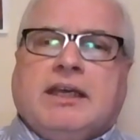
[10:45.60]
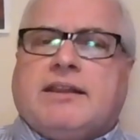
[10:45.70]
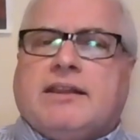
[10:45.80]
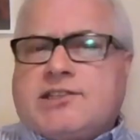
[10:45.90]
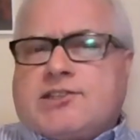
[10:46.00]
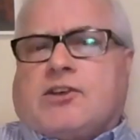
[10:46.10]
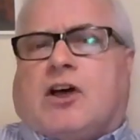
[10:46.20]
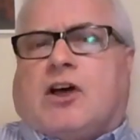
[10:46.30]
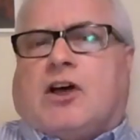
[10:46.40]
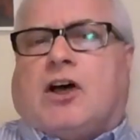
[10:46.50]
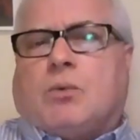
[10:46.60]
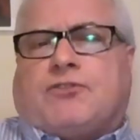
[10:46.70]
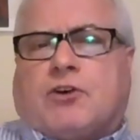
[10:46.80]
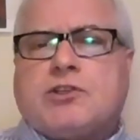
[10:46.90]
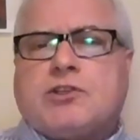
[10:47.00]
This song
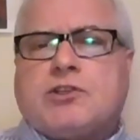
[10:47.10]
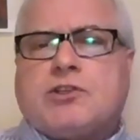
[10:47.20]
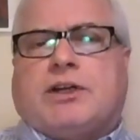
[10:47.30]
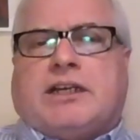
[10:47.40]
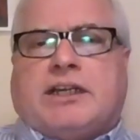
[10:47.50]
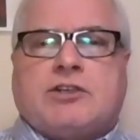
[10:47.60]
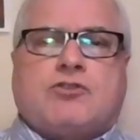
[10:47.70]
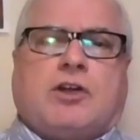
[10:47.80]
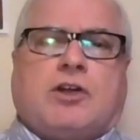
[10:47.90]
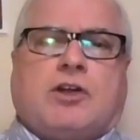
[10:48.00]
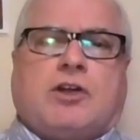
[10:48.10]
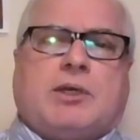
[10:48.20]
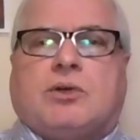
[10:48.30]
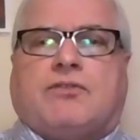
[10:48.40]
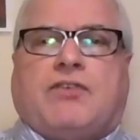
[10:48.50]
was first written in
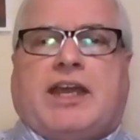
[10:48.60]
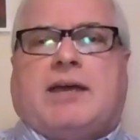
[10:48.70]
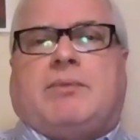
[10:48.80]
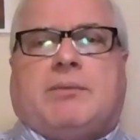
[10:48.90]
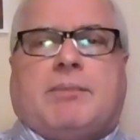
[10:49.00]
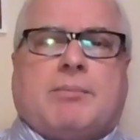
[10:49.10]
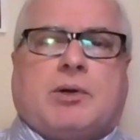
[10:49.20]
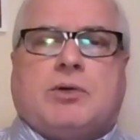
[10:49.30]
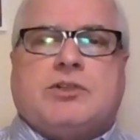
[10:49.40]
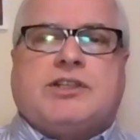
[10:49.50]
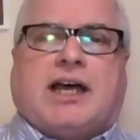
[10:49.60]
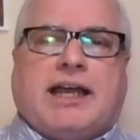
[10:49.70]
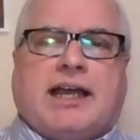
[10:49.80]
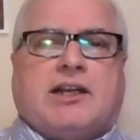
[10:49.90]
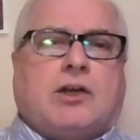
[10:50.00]
tribute to a family member who
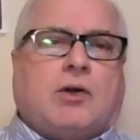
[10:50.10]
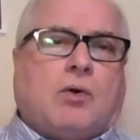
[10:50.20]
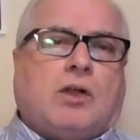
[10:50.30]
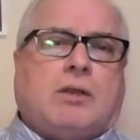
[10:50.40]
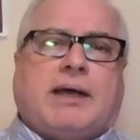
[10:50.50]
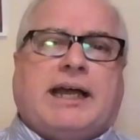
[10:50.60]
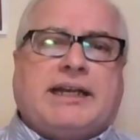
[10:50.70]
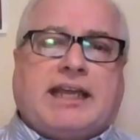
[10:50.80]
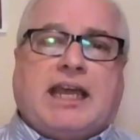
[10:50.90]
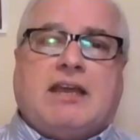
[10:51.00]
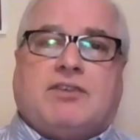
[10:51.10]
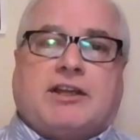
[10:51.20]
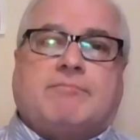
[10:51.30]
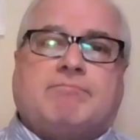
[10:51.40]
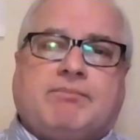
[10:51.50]
died in a coal mine
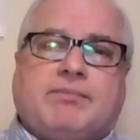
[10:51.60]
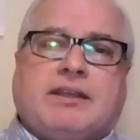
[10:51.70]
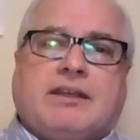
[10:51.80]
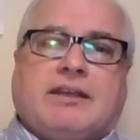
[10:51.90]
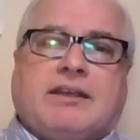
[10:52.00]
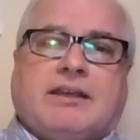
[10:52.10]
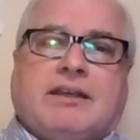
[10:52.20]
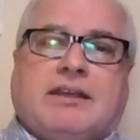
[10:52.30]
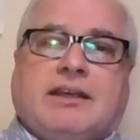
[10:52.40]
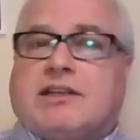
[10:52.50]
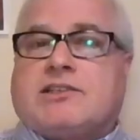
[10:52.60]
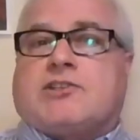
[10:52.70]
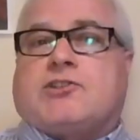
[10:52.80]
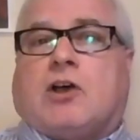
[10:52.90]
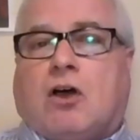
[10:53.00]
cave in. It
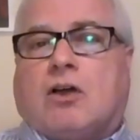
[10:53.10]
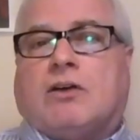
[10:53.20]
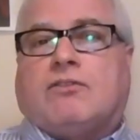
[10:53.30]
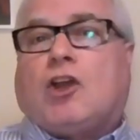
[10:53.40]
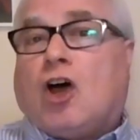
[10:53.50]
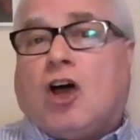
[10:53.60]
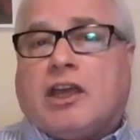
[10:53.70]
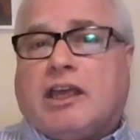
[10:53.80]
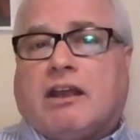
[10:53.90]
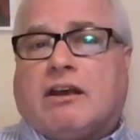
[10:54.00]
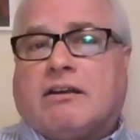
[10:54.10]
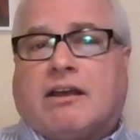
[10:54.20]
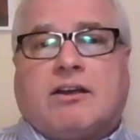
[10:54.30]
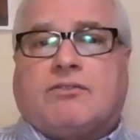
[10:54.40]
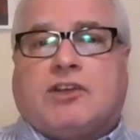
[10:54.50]
is a song of
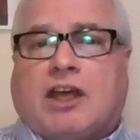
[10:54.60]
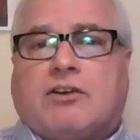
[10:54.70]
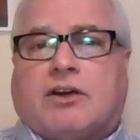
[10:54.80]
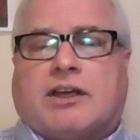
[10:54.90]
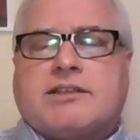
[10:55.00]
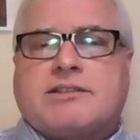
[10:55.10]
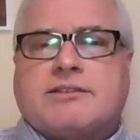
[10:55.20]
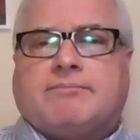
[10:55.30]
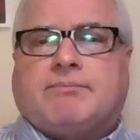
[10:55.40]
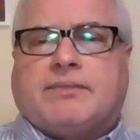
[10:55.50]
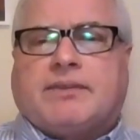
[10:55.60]
longing and of tenderness.